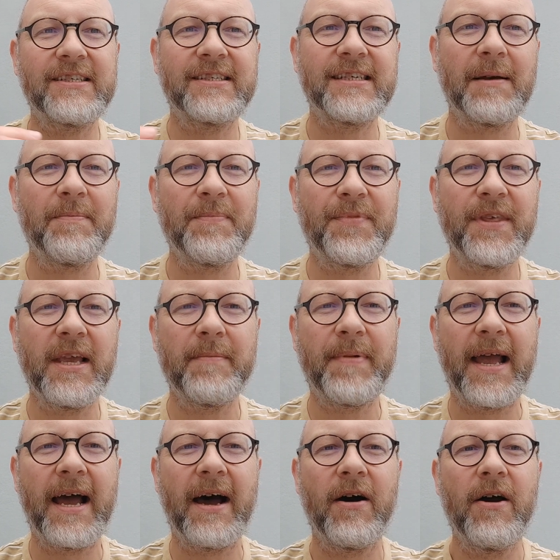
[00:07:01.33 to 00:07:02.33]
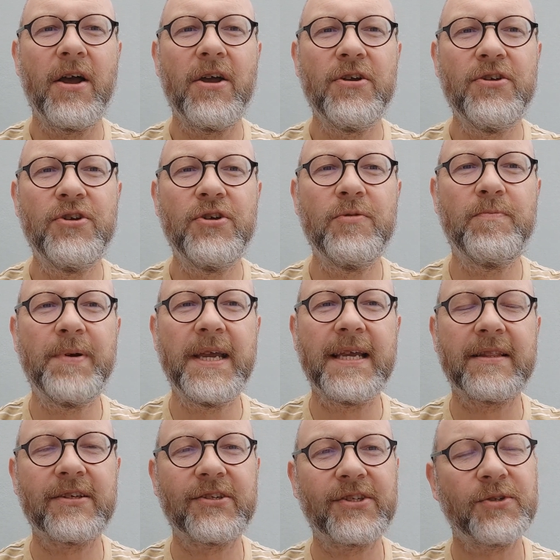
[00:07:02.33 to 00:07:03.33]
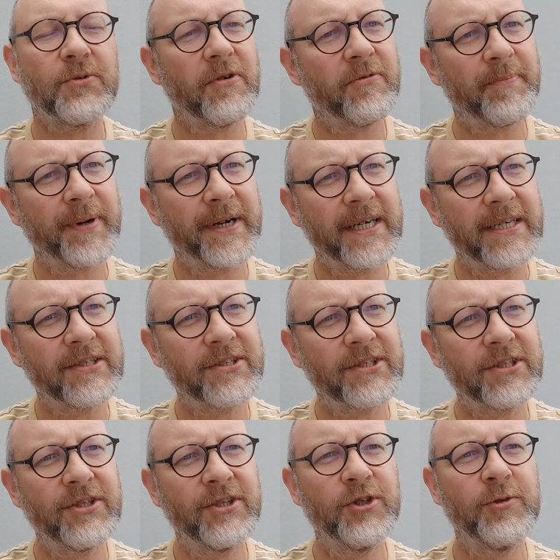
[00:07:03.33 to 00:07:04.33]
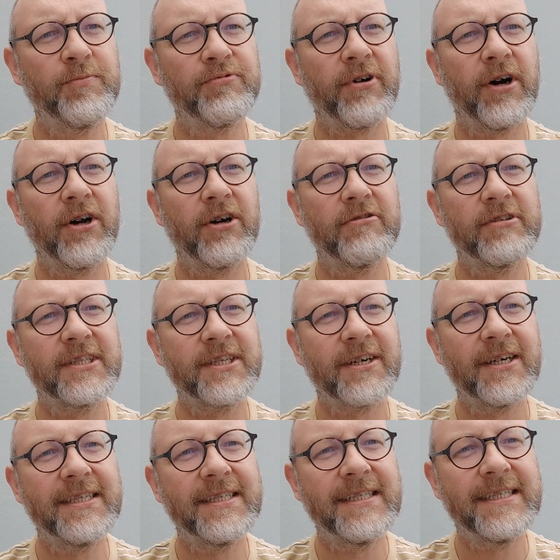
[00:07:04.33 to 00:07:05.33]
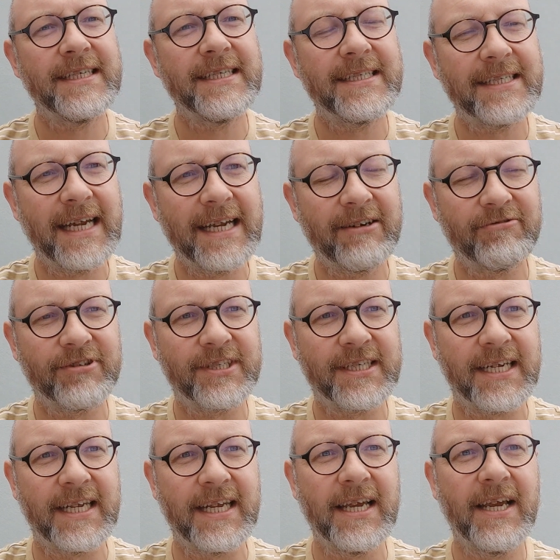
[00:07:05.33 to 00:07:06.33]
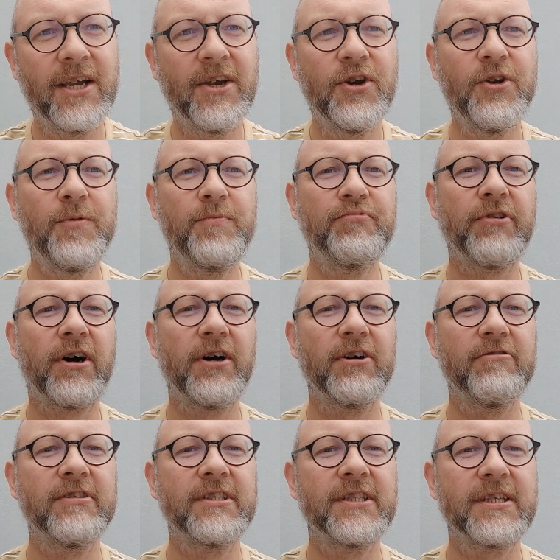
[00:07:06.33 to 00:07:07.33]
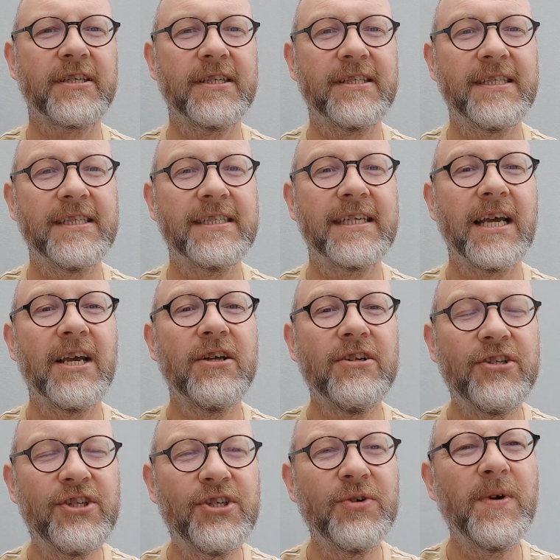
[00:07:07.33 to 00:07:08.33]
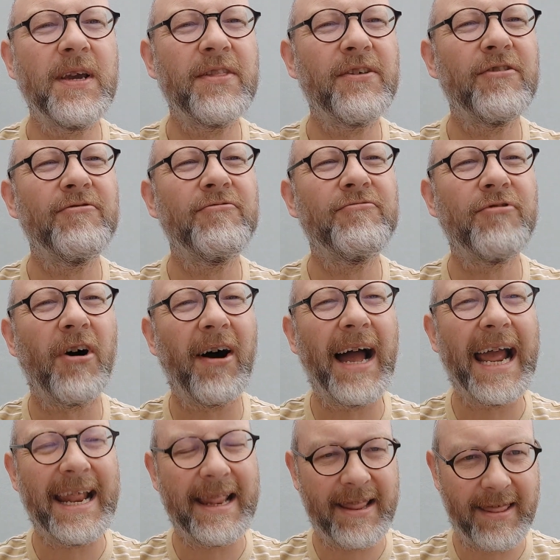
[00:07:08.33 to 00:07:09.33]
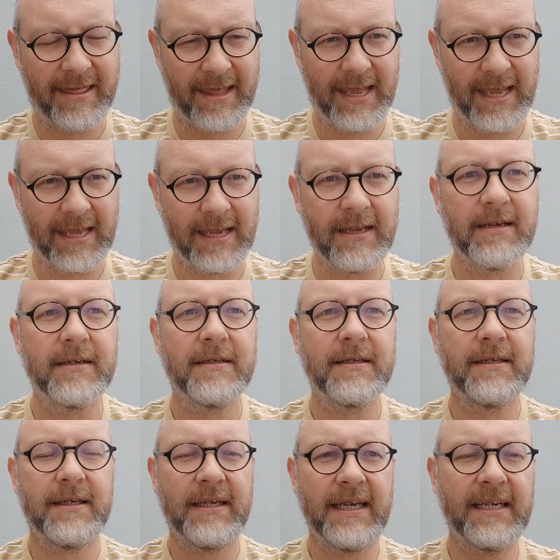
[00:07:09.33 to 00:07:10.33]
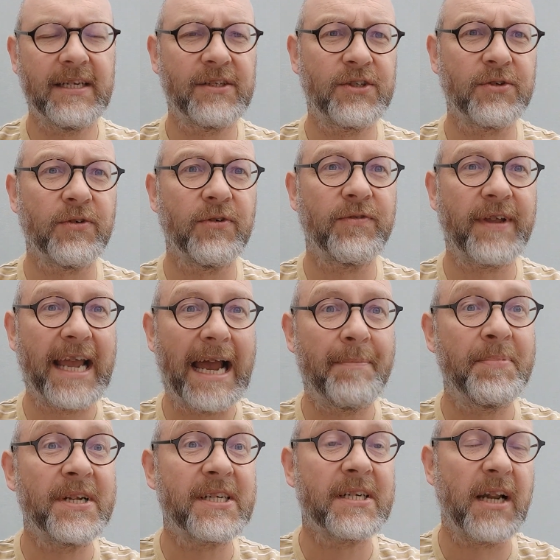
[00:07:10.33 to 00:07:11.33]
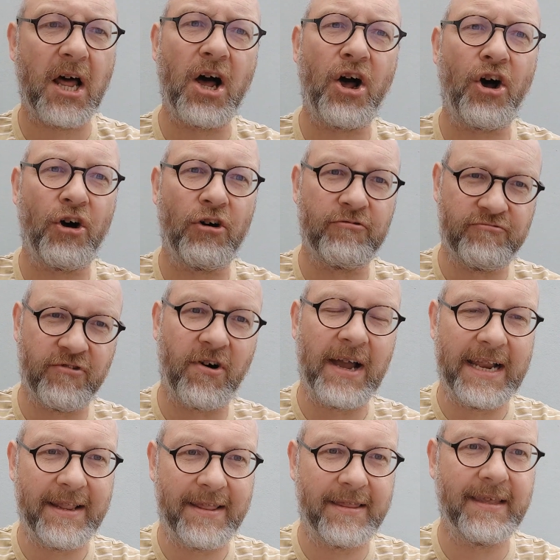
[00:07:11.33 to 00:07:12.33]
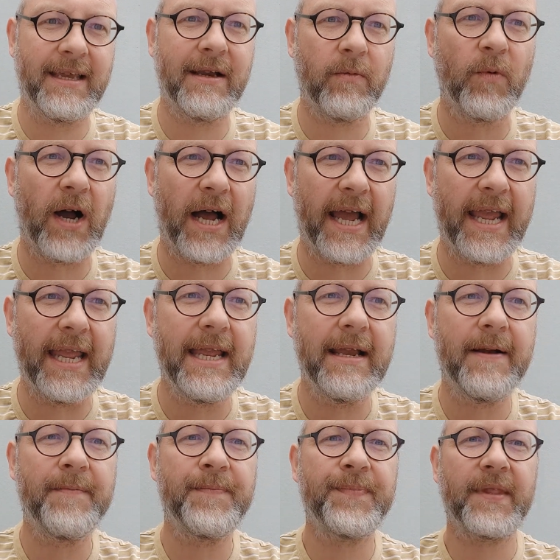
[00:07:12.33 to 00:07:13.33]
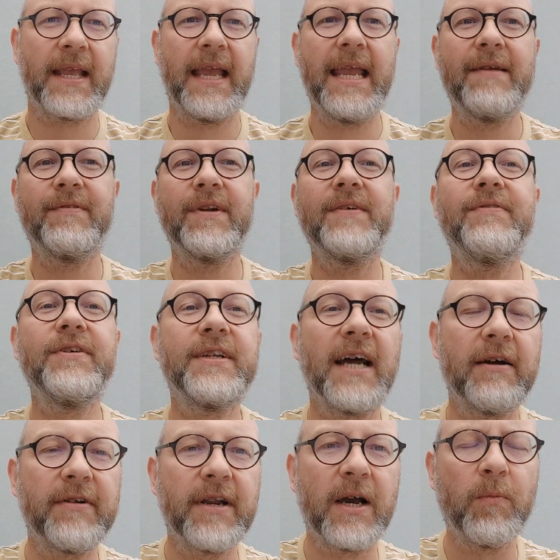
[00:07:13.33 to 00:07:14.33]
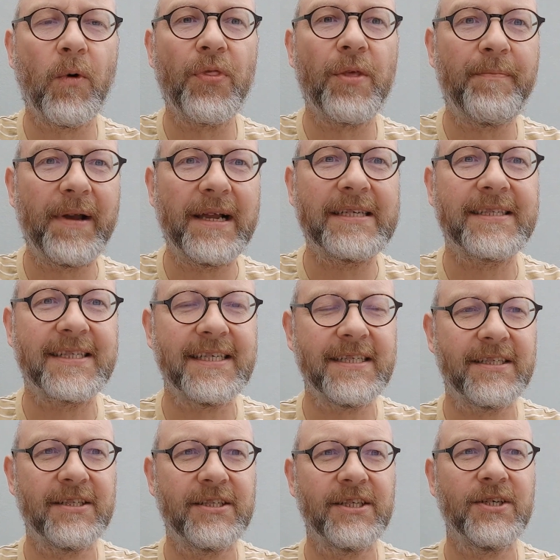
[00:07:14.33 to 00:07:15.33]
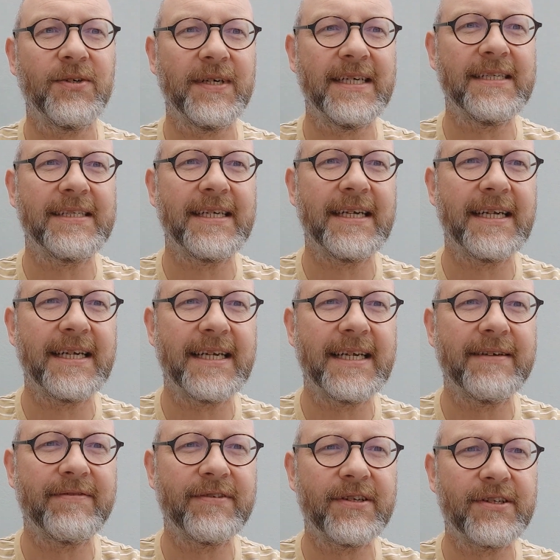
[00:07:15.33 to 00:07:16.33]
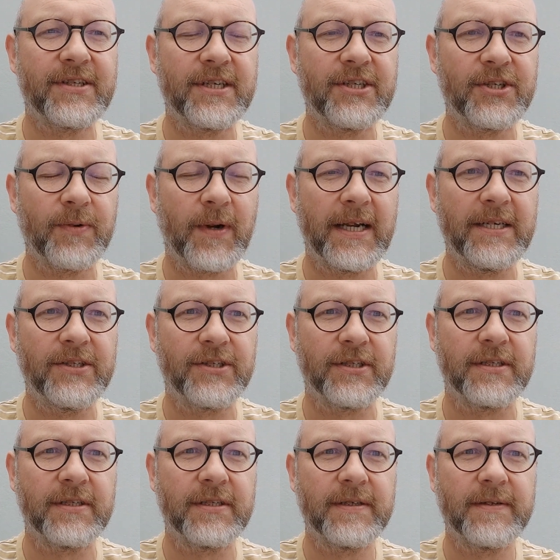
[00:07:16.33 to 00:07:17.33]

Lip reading: something about you being the sort of person who prioritises integrity, who prioritises doing the right thing in a sort of capital R right thing way, even if you don't know what the best thing to do is in a given situation.